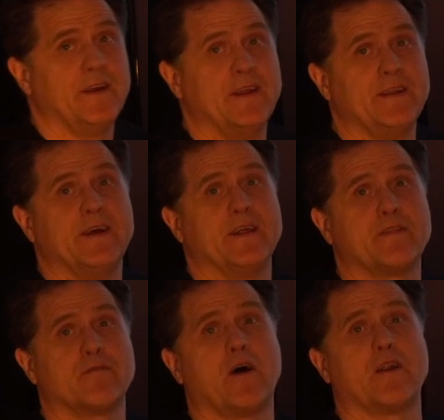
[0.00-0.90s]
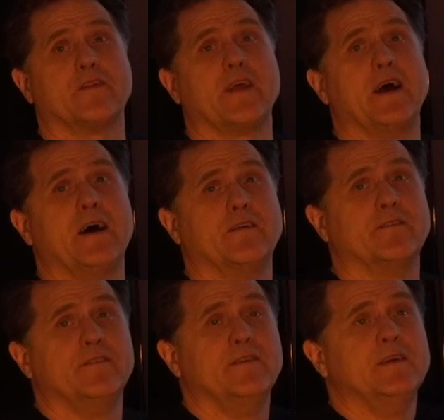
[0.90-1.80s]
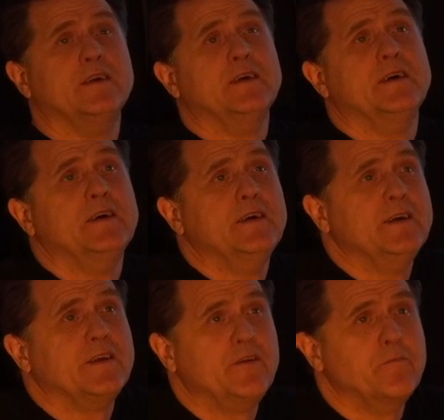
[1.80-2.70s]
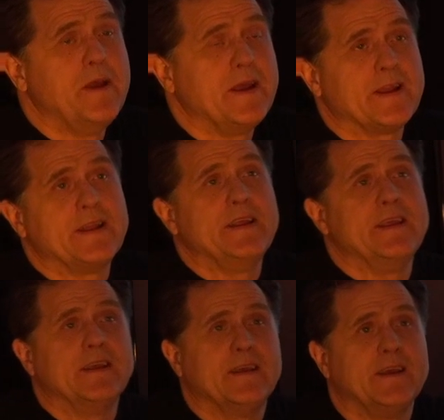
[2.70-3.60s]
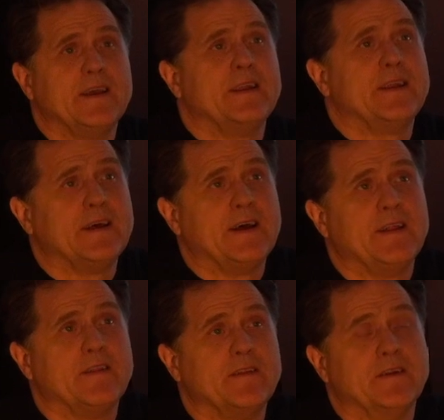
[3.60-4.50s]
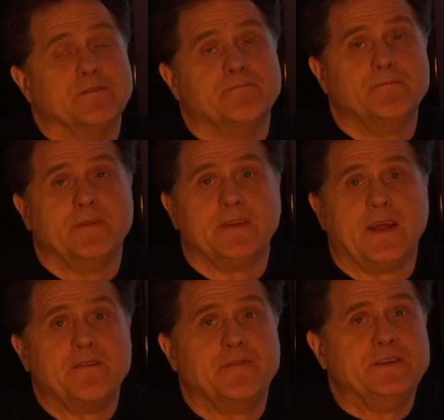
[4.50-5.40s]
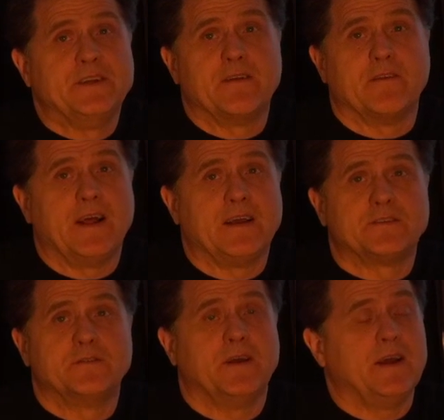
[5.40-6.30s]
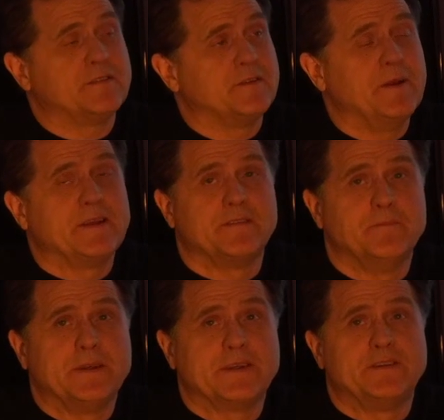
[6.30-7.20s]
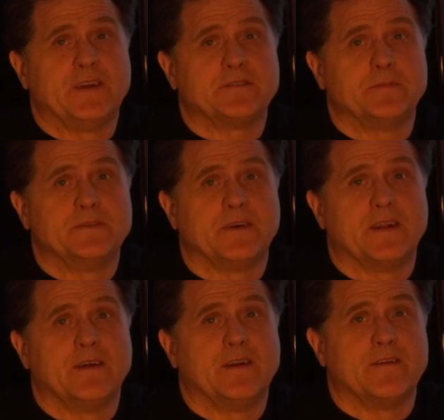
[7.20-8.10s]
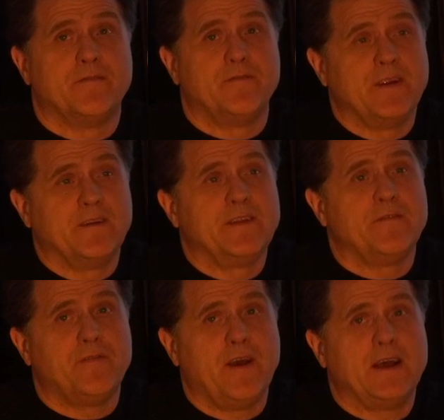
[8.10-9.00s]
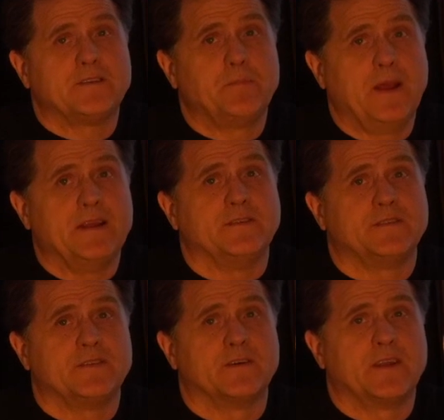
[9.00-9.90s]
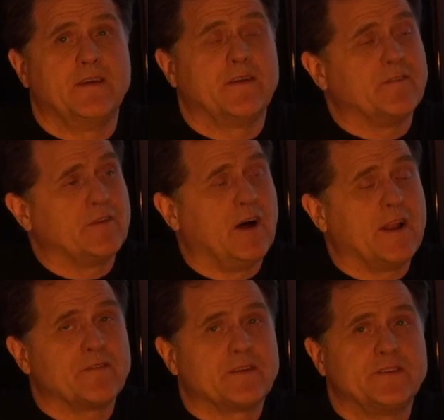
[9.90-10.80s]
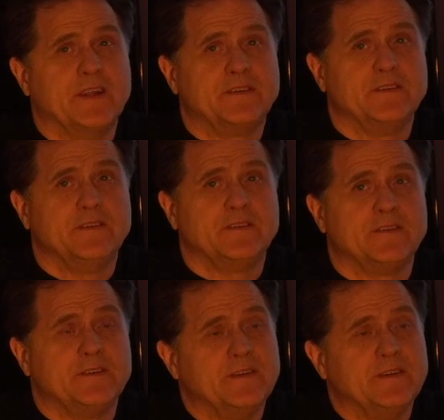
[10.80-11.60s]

and throttle down humanity, and life in general has to make some big adjustments on a fairly fast pace. Okay, you have a lot of extinctions,